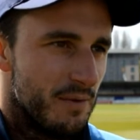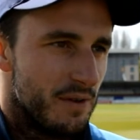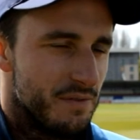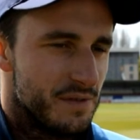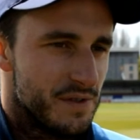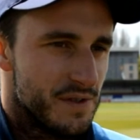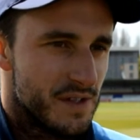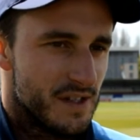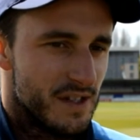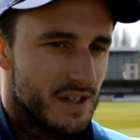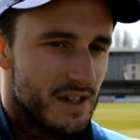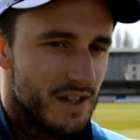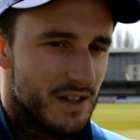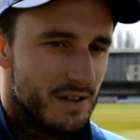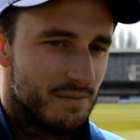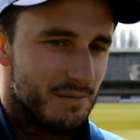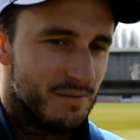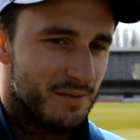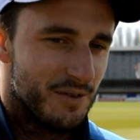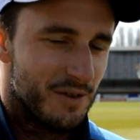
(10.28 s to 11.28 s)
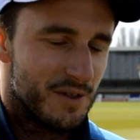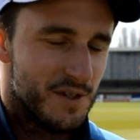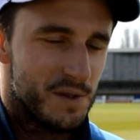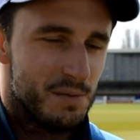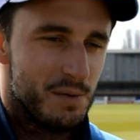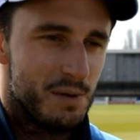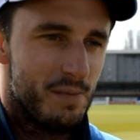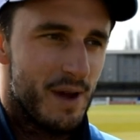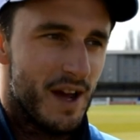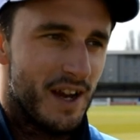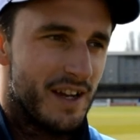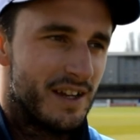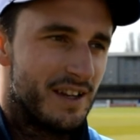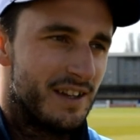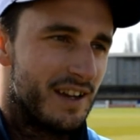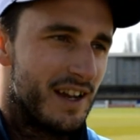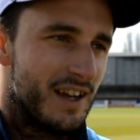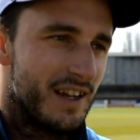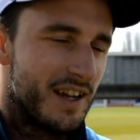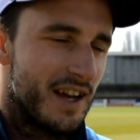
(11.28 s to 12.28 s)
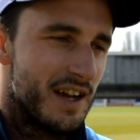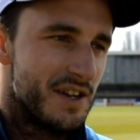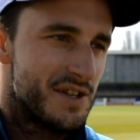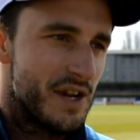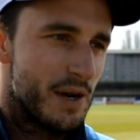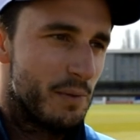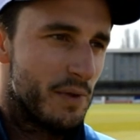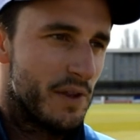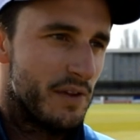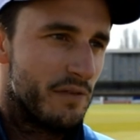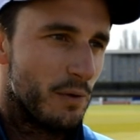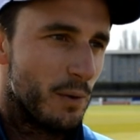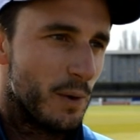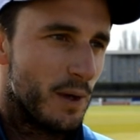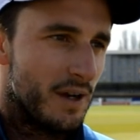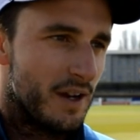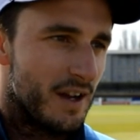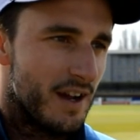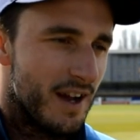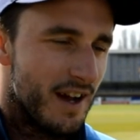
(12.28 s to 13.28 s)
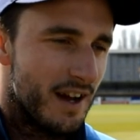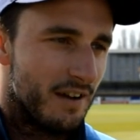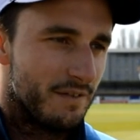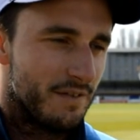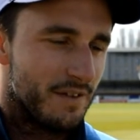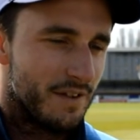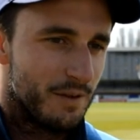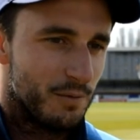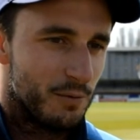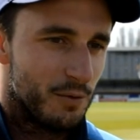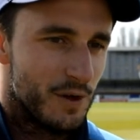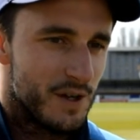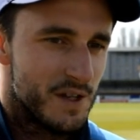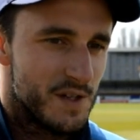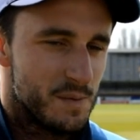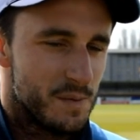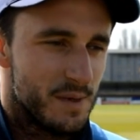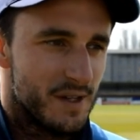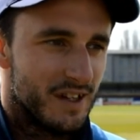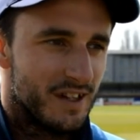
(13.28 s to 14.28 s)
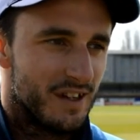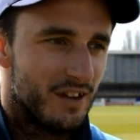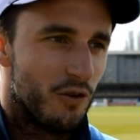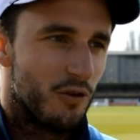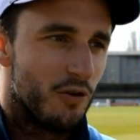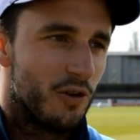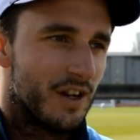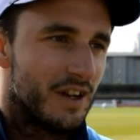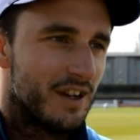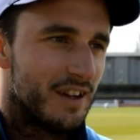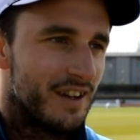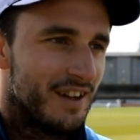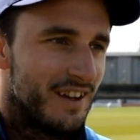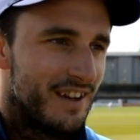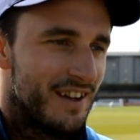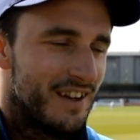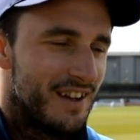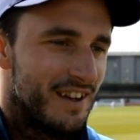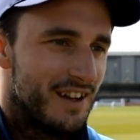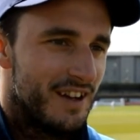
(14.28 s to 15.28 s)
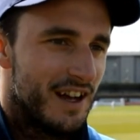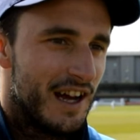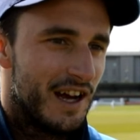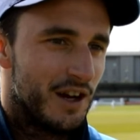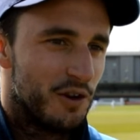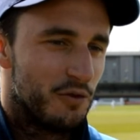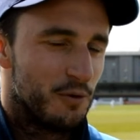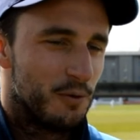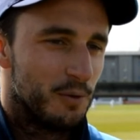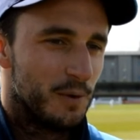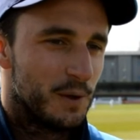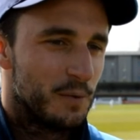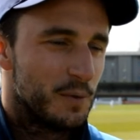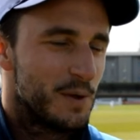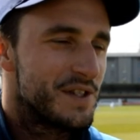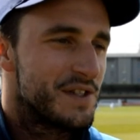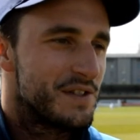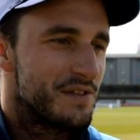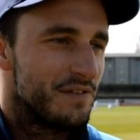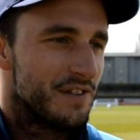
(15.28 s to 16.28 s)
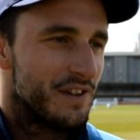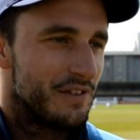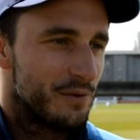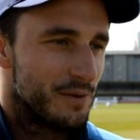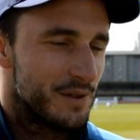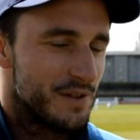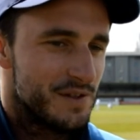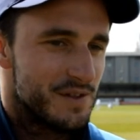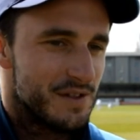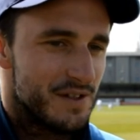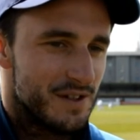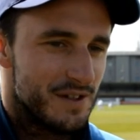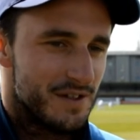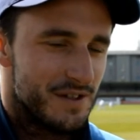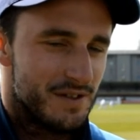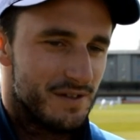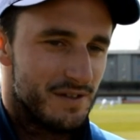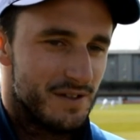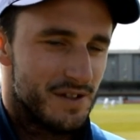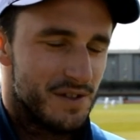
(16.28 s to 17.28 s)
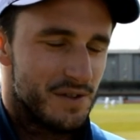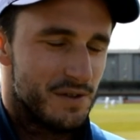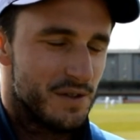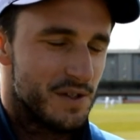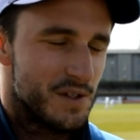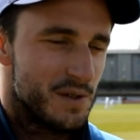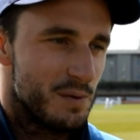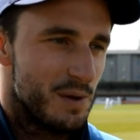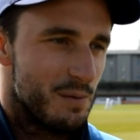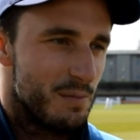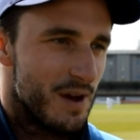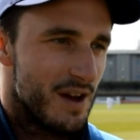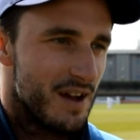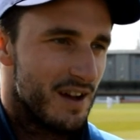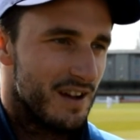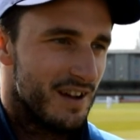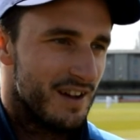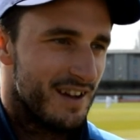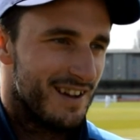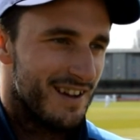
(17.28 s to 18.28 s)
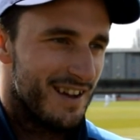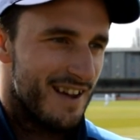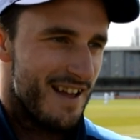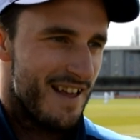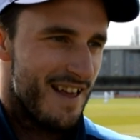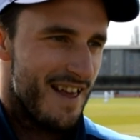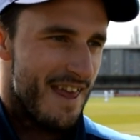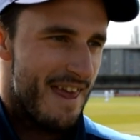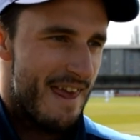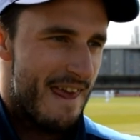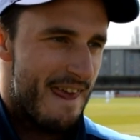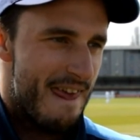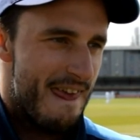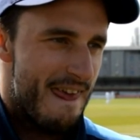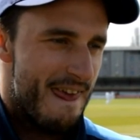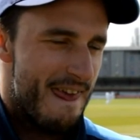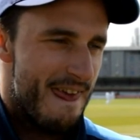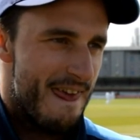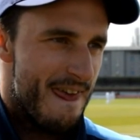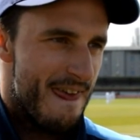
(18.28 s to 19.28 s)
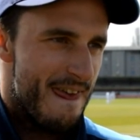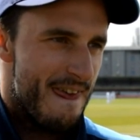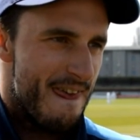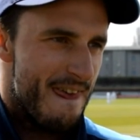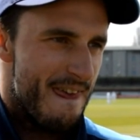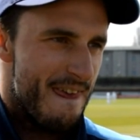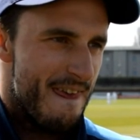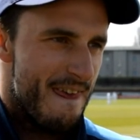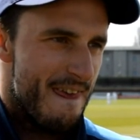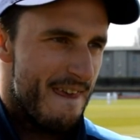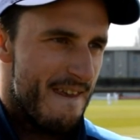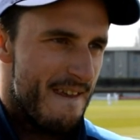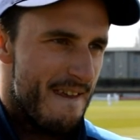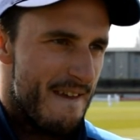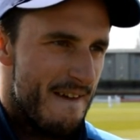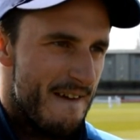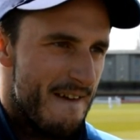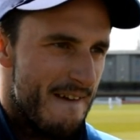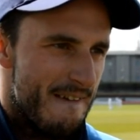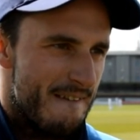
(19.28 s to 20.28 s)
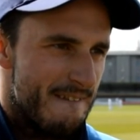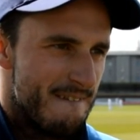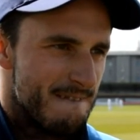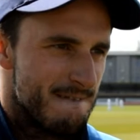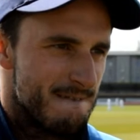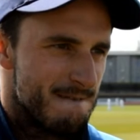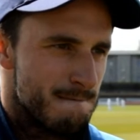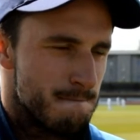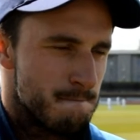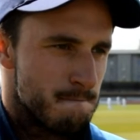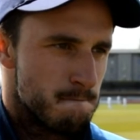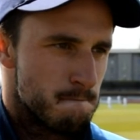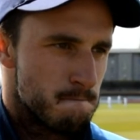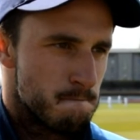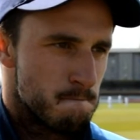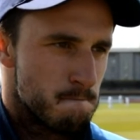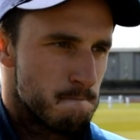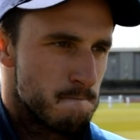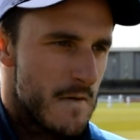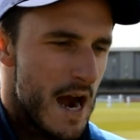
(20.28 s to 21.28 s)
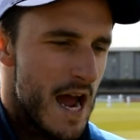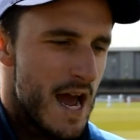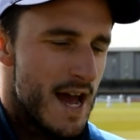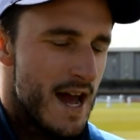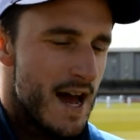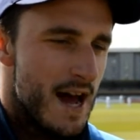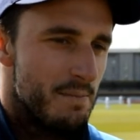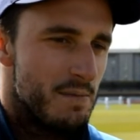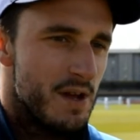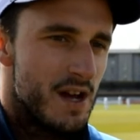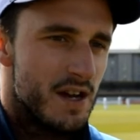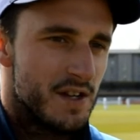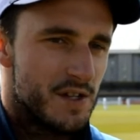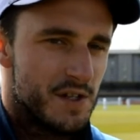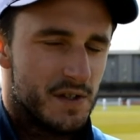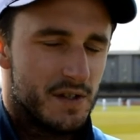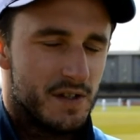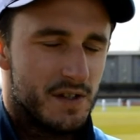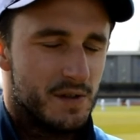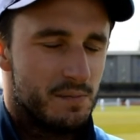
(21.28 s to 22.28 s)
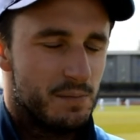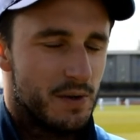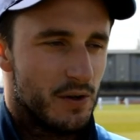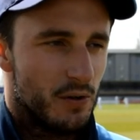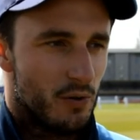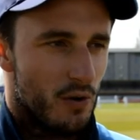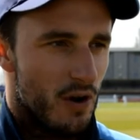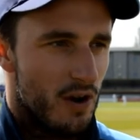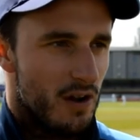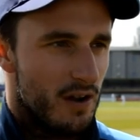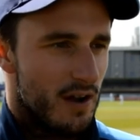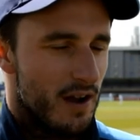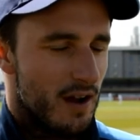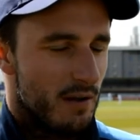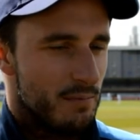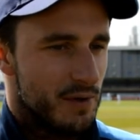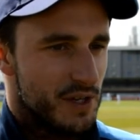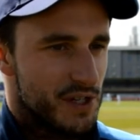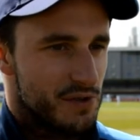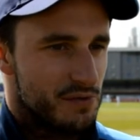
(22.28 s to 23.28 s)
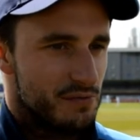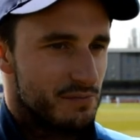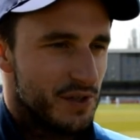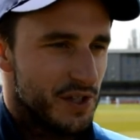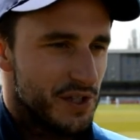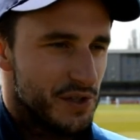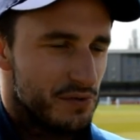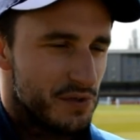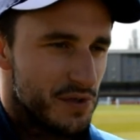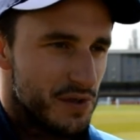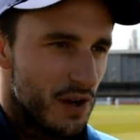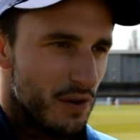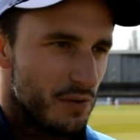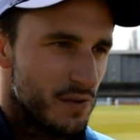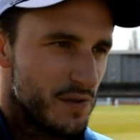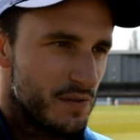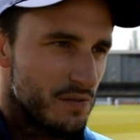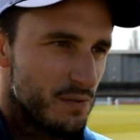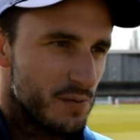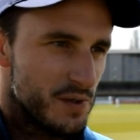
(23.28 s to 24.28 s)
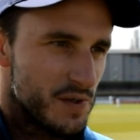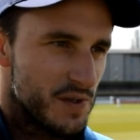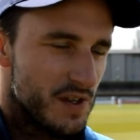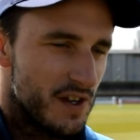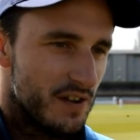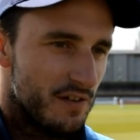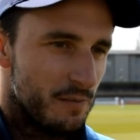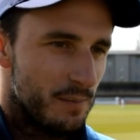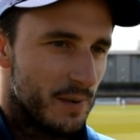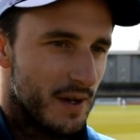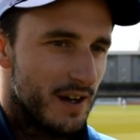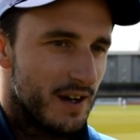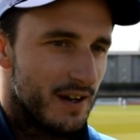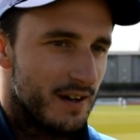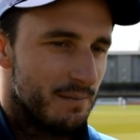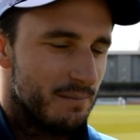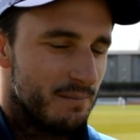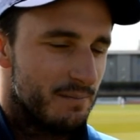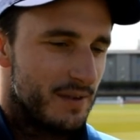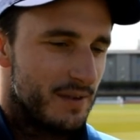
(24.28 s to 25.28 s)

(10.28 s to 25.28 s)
obviously, um, nice to be back and, and, catch up with everyone after what has been a long and uh, grueling winter for everyone. So it's, it's nice to be back. So first off, quickly, how has your winter been back home? Um, yeah, it's it's been all right. Uh, mixed mixed results for myself, but um,